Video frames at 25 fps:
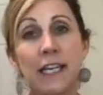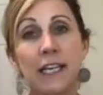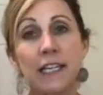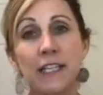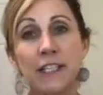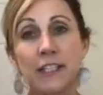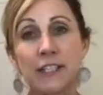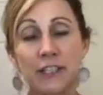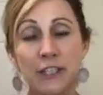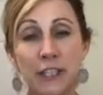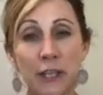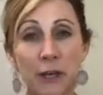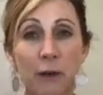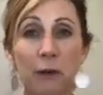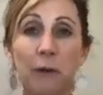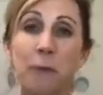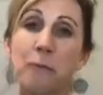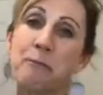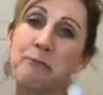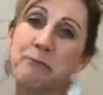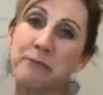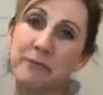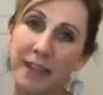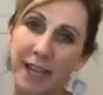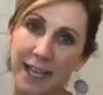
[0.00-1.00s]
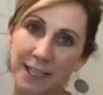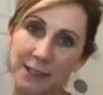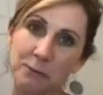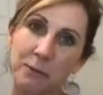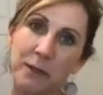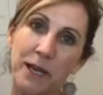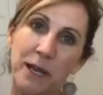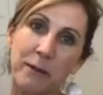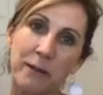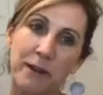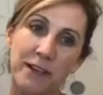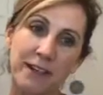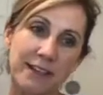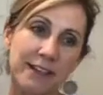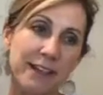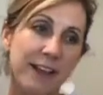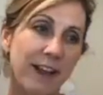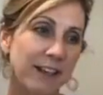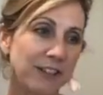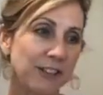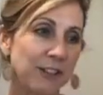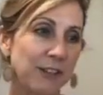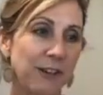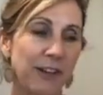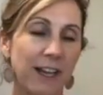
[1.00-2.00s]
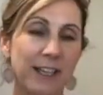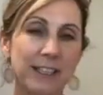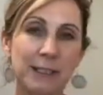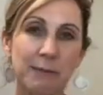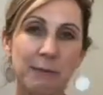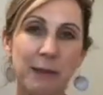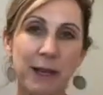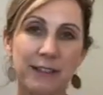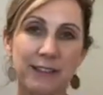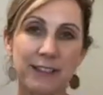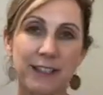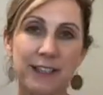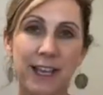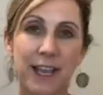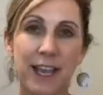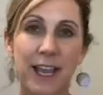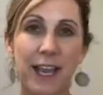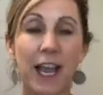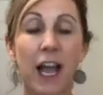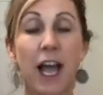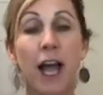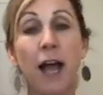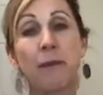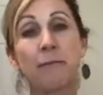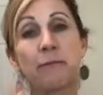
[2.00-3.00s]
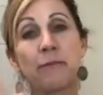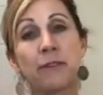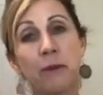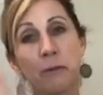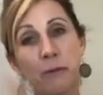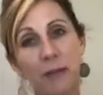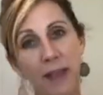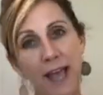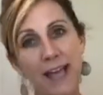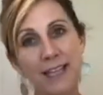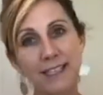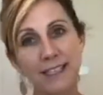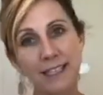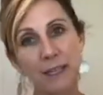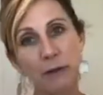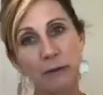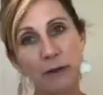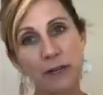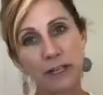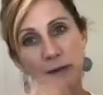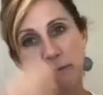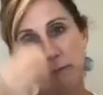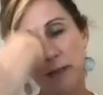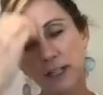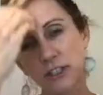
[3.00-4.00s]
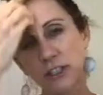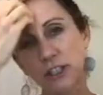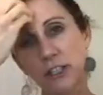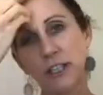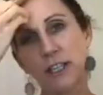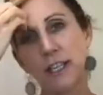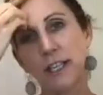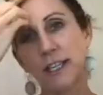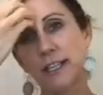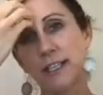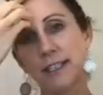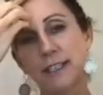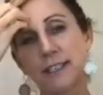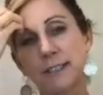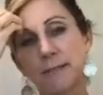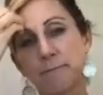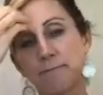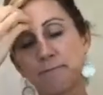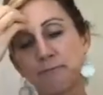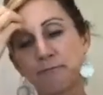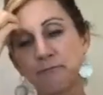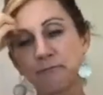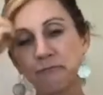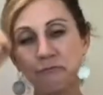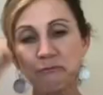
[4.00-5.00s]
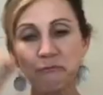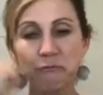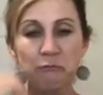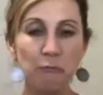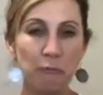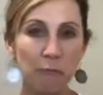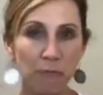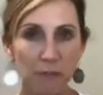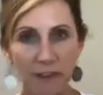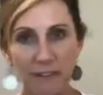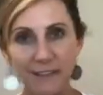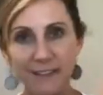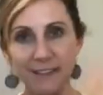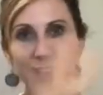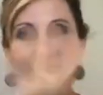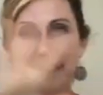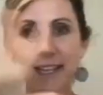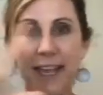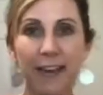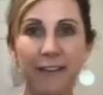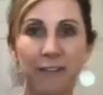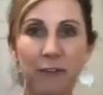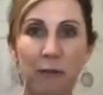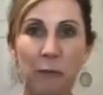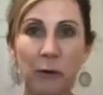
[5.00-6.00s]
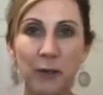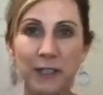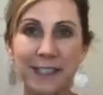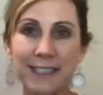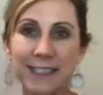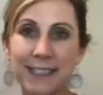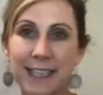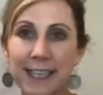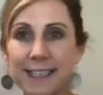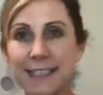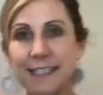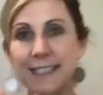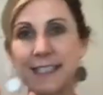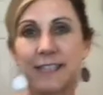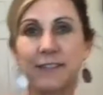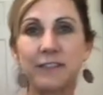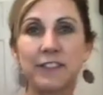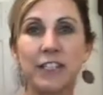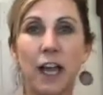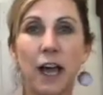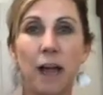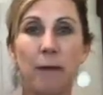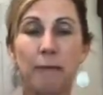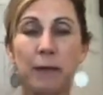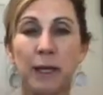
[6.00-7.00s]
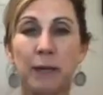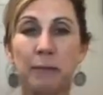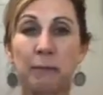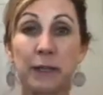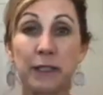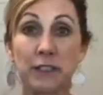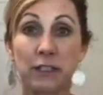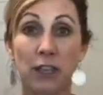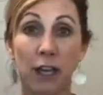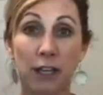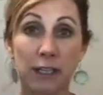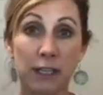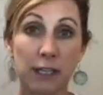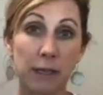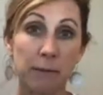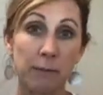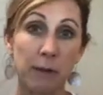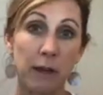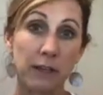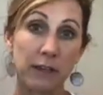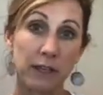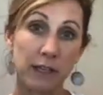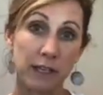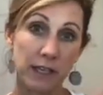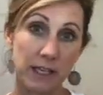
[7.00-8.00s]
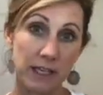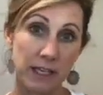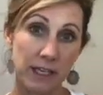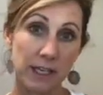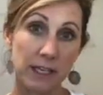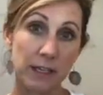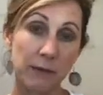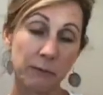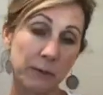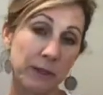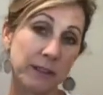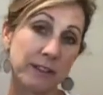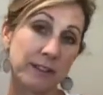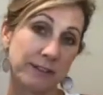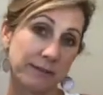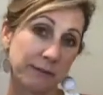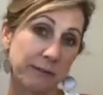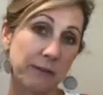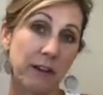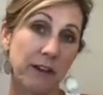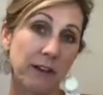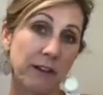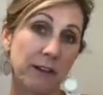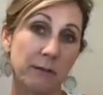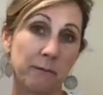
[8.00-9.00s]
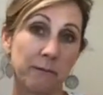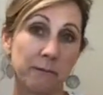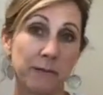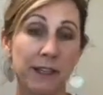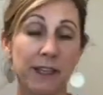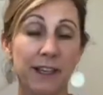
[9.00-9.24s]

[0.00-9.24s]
So that's what I wanted to talk to you guys about today. Um, the last thing I wanted to mention is this is kind of a more sensitive topic, but talking about, we call them